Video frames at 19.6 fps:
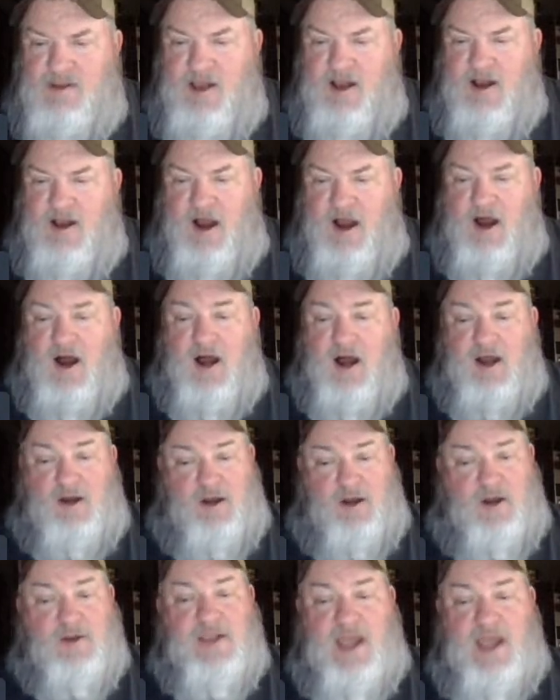
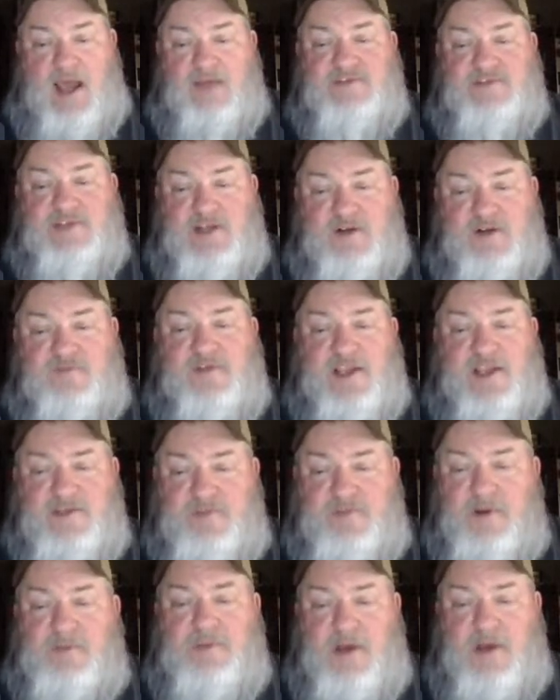Oh yeah, I've seen her
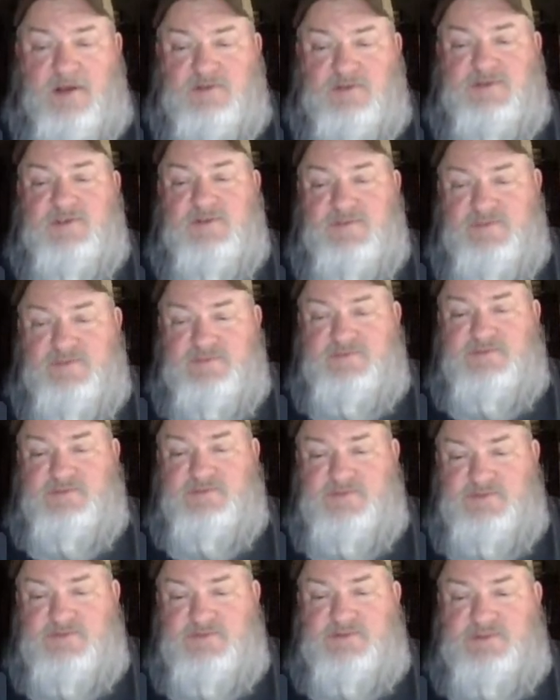Facebook post.
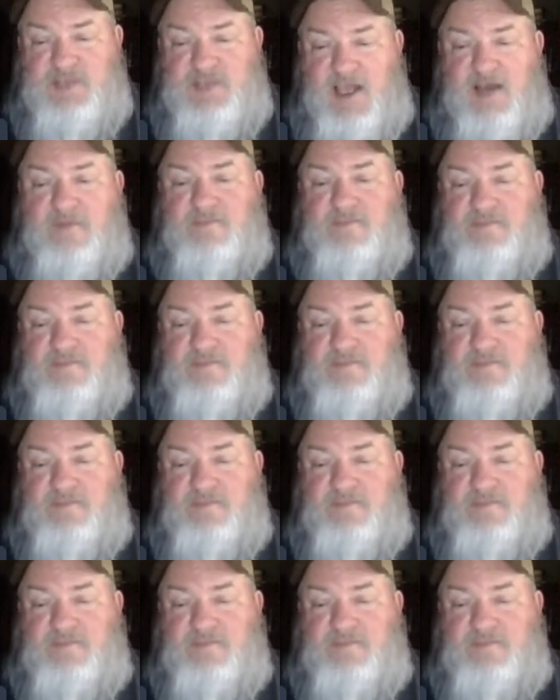Yep.